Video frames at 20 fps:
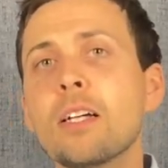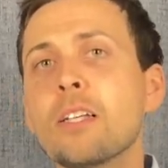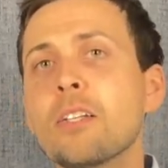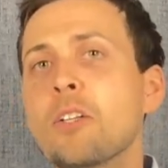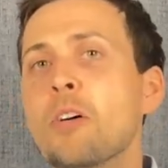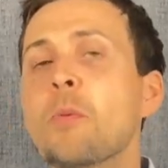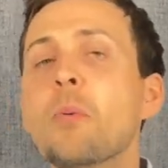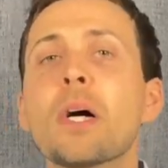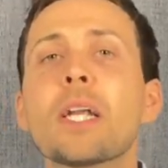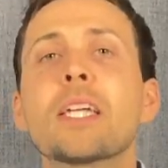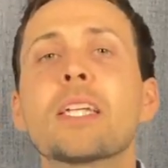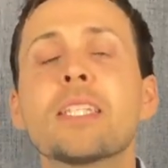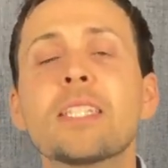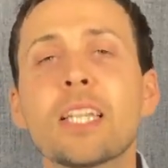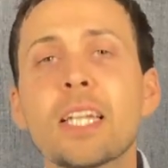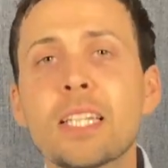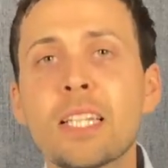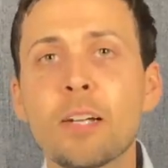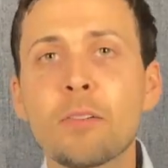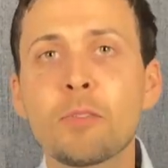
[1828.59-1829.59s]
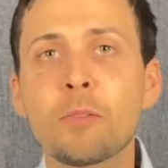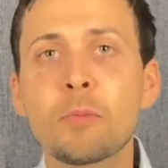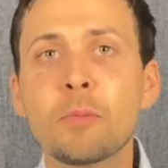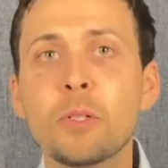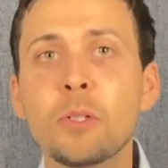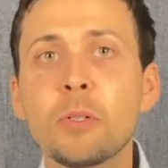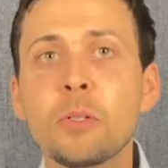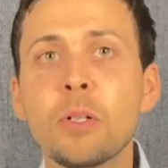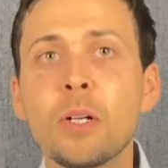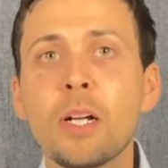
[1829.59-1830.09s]
Nobody can take that from
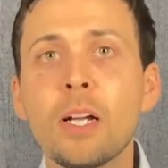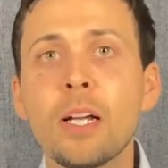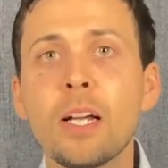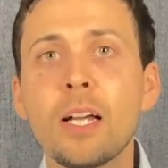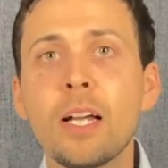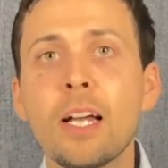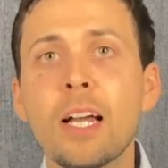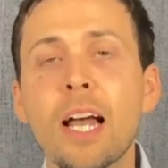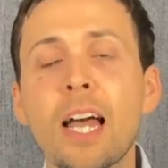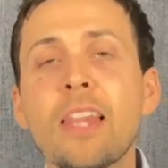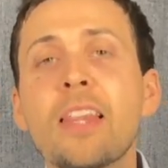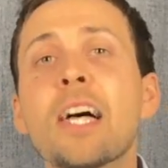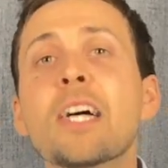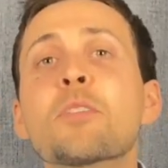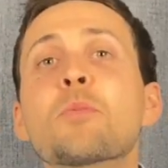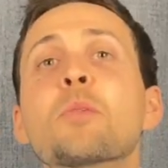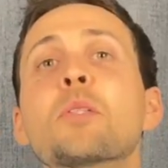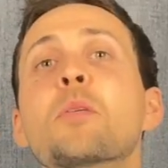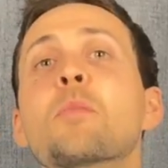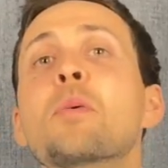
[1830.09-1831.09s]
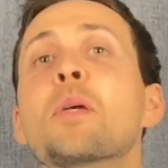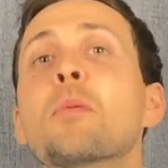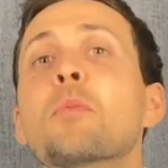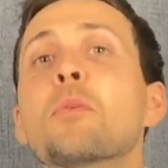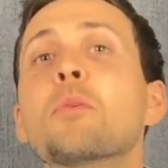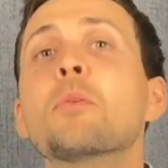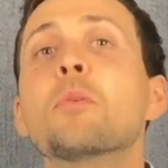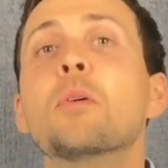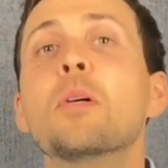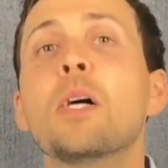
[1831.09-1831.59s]
you. And that's what the
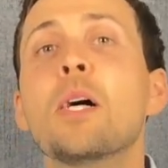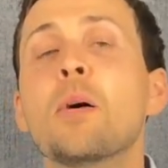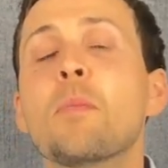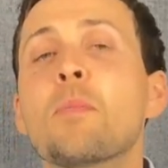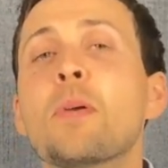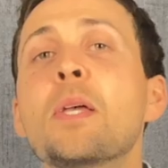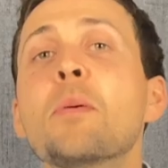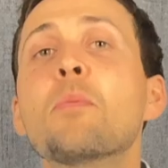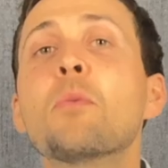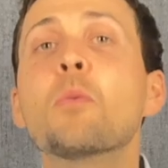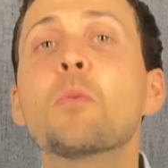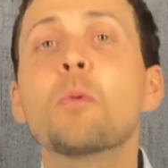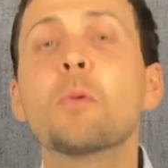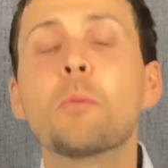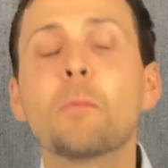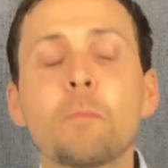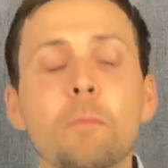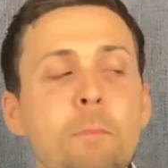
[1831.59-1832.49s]
people, people,